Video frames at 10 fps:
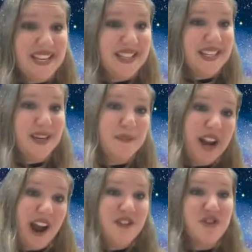helium and
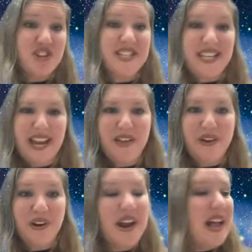hydrogen together